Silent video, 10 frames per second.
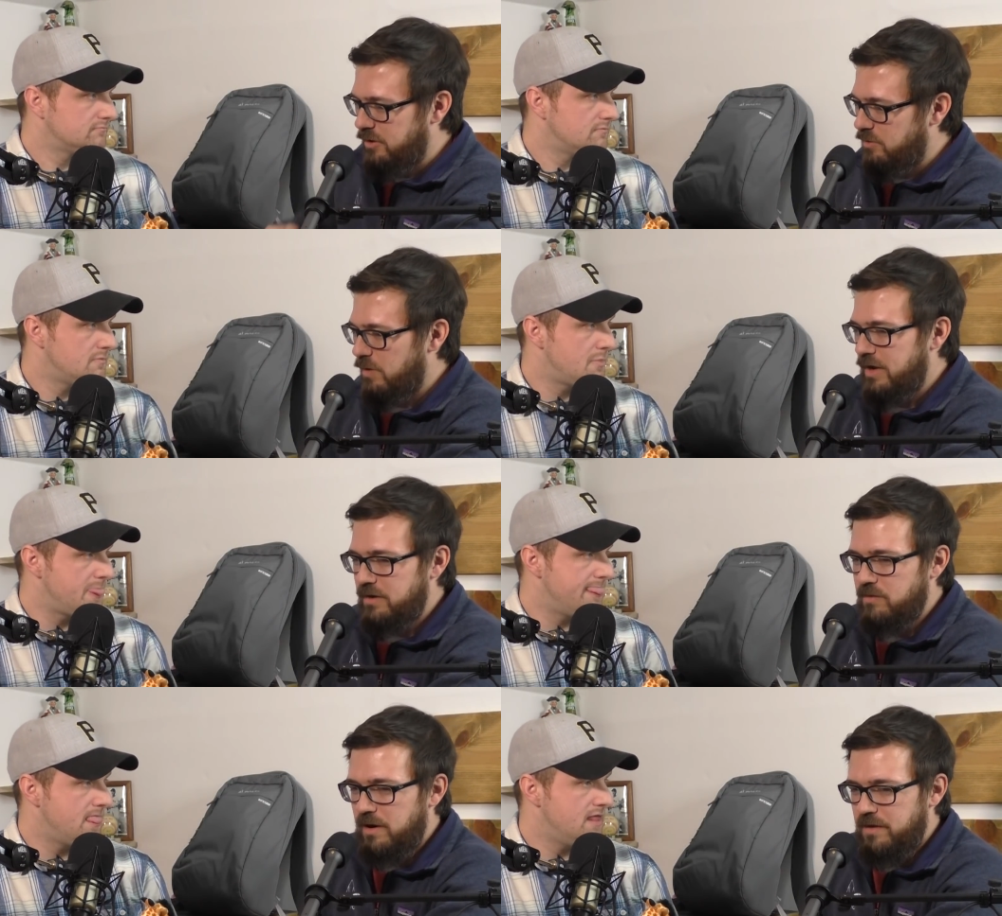Speaker 1: know, you
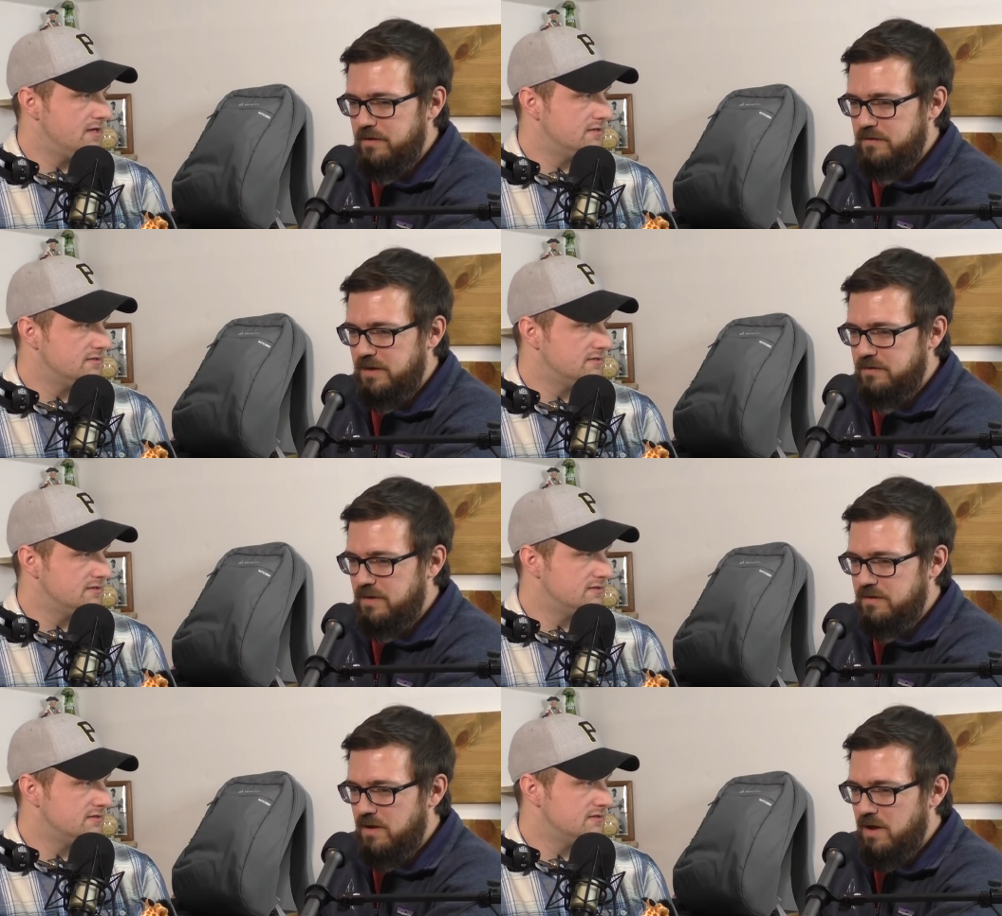write all these things,
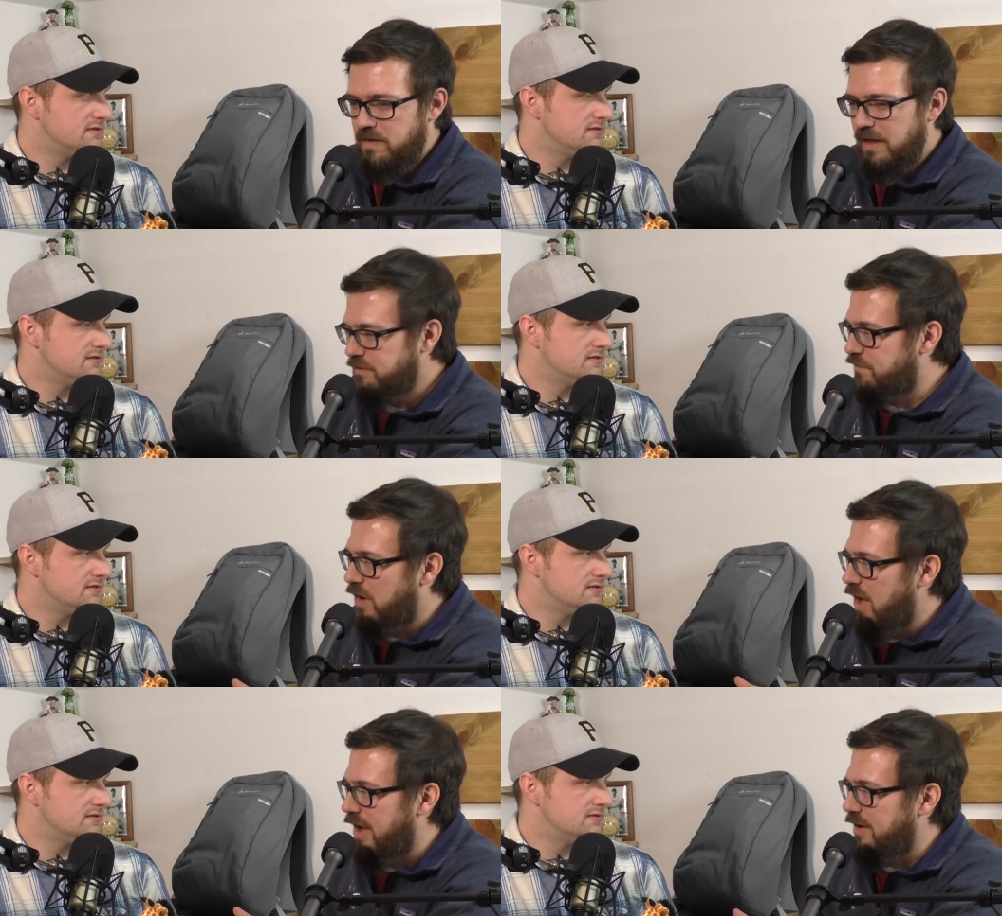and that's
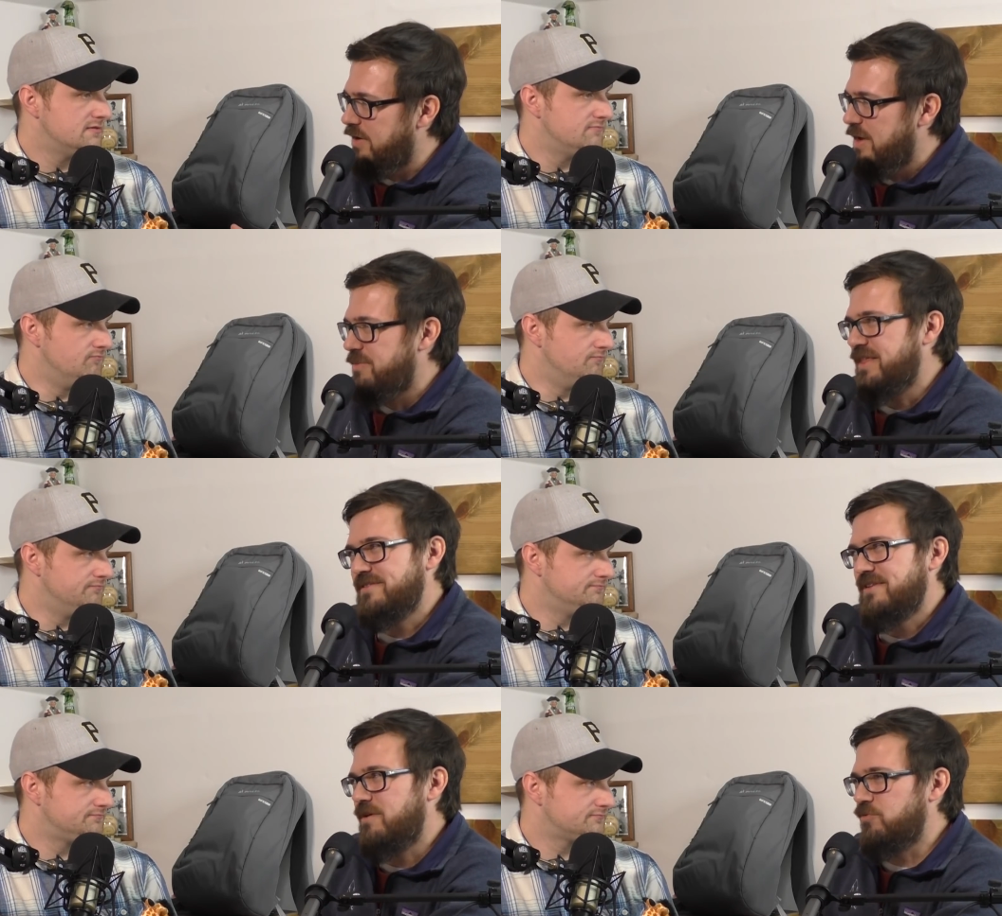fine, but
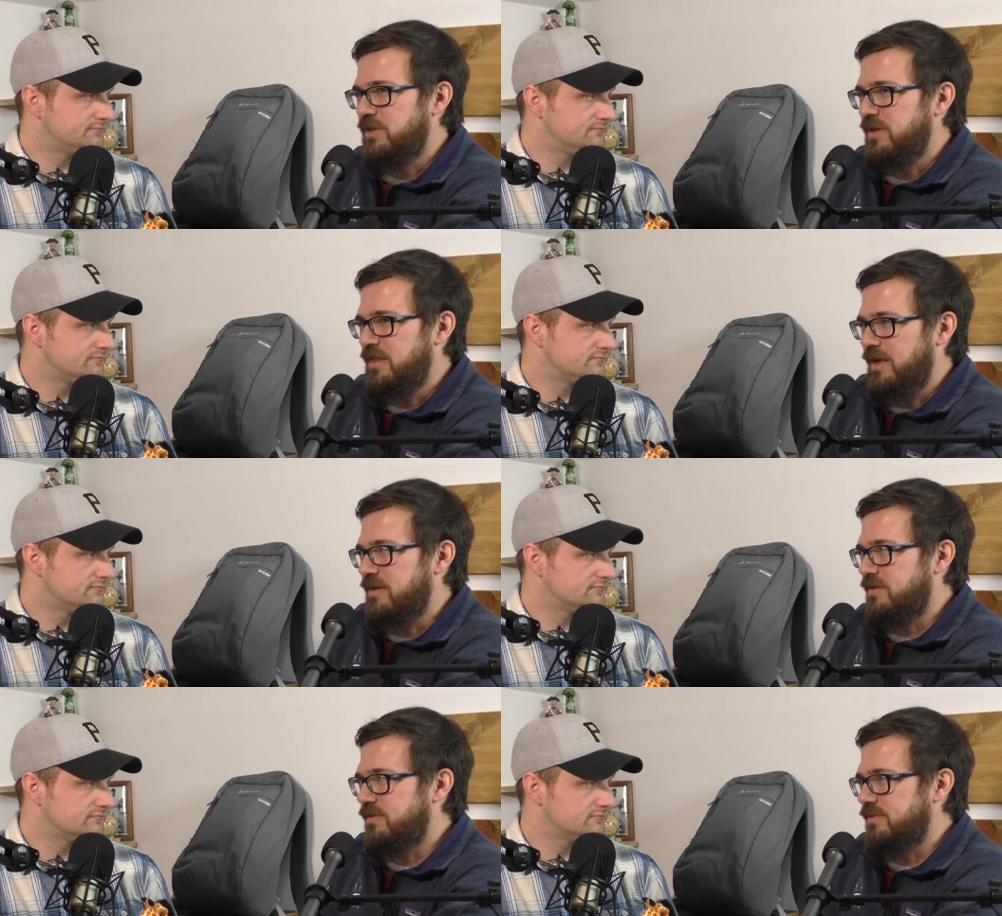that's not really
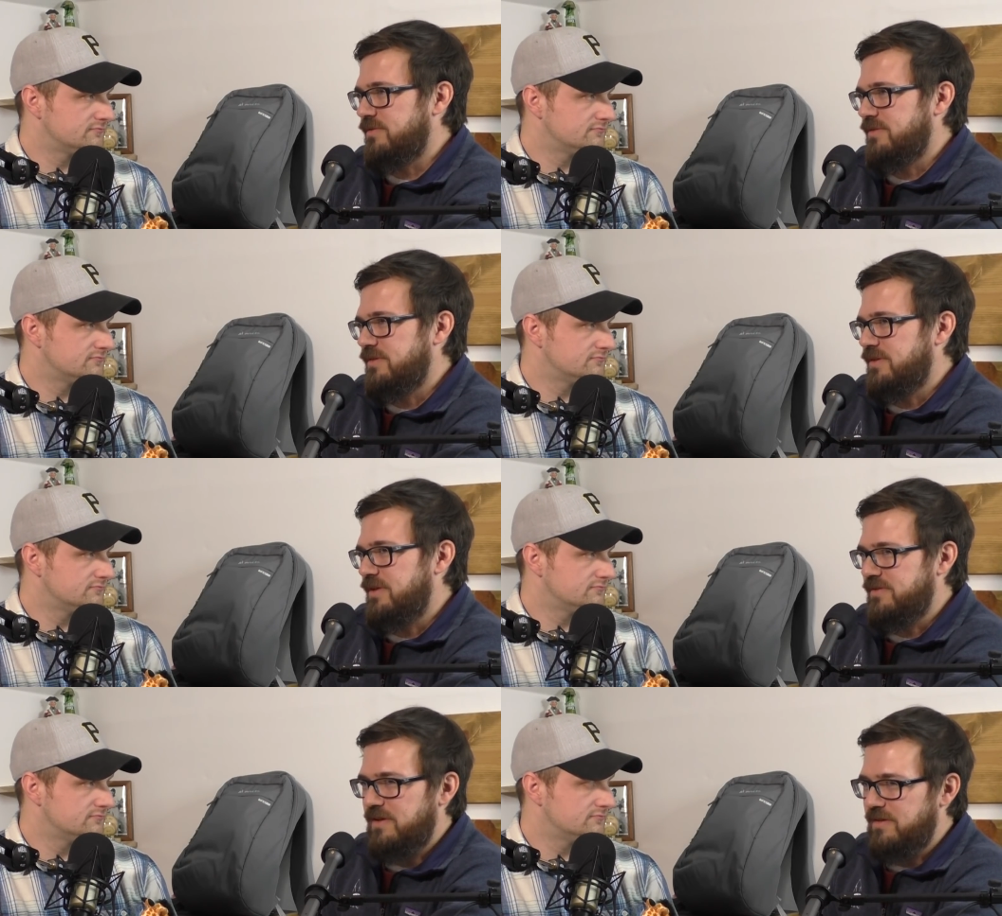like
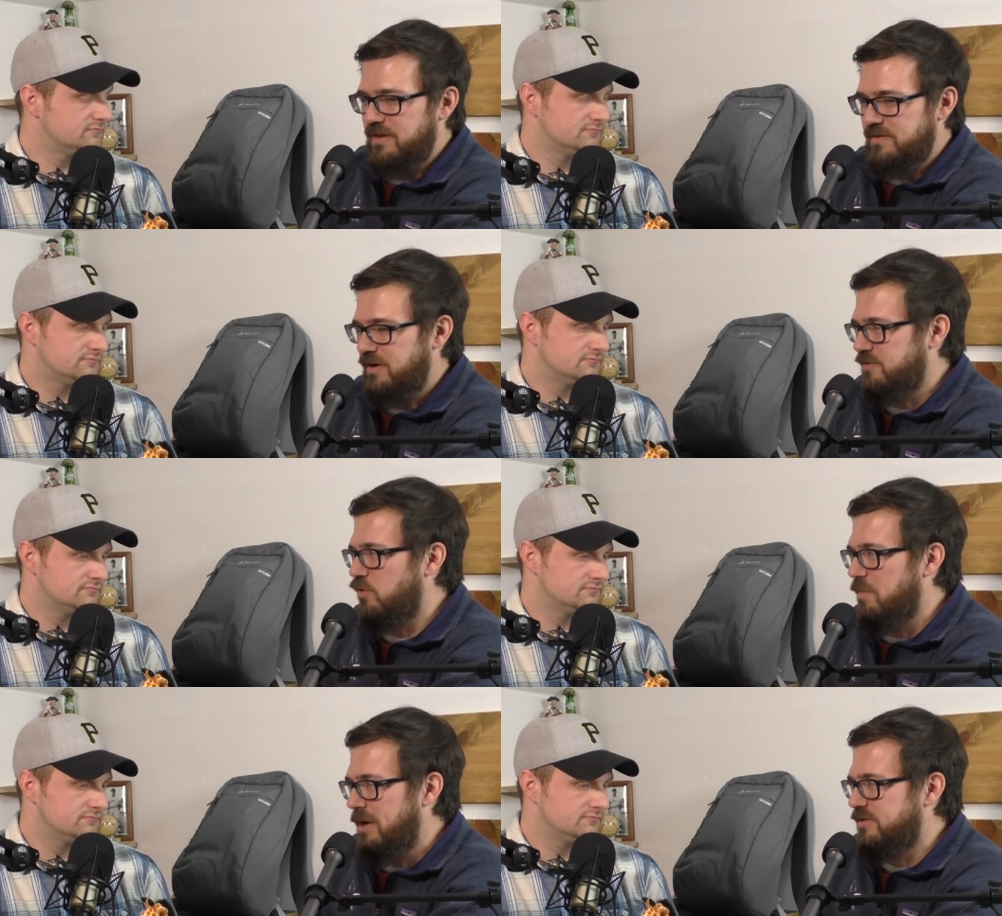that's not as
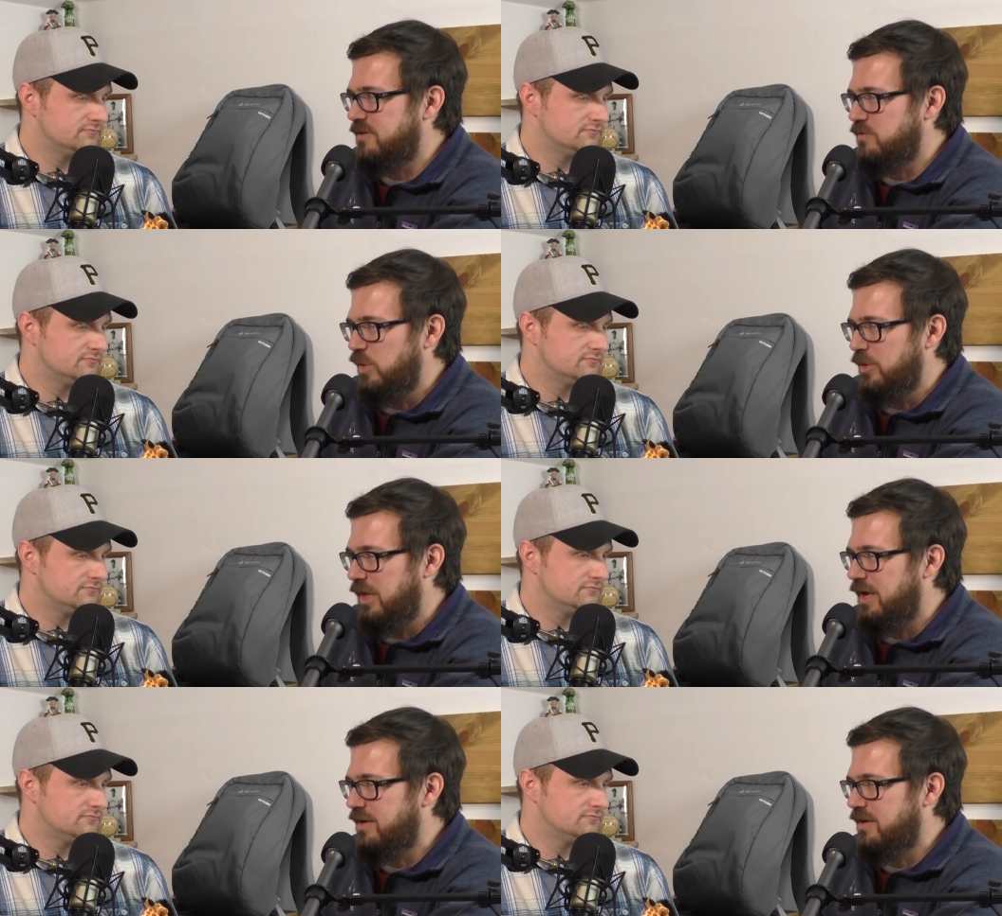robust as we would
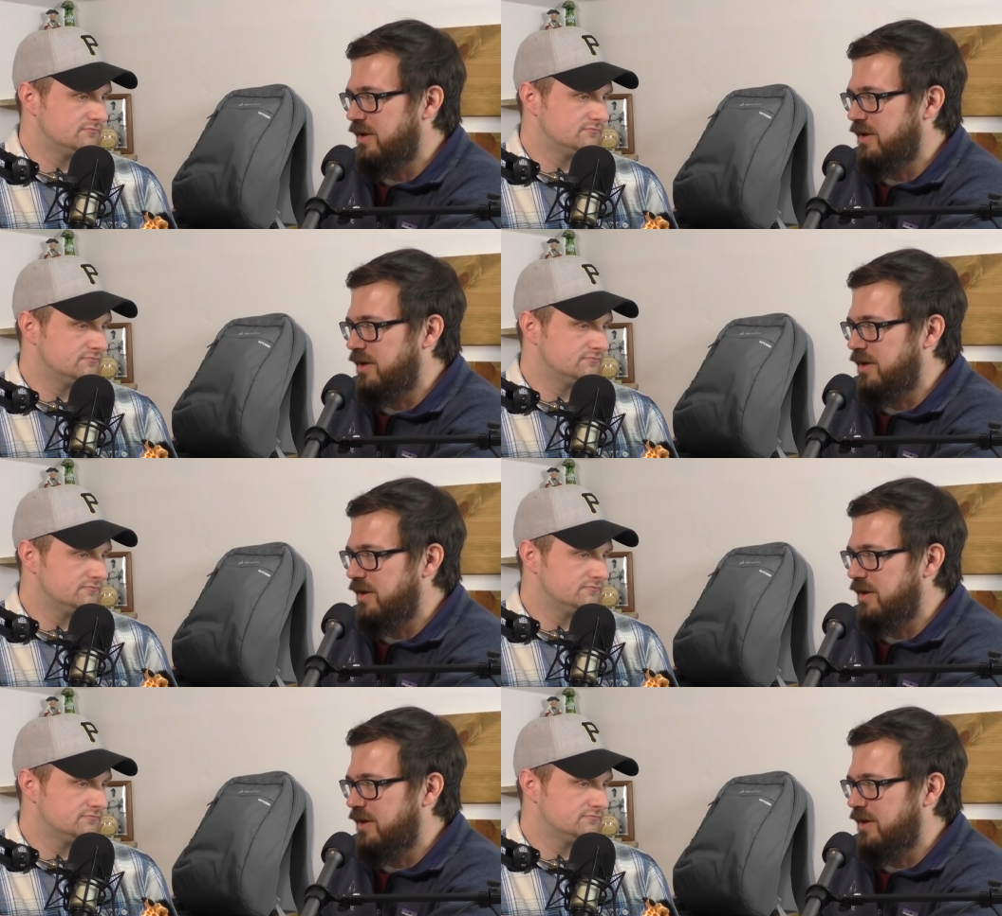like,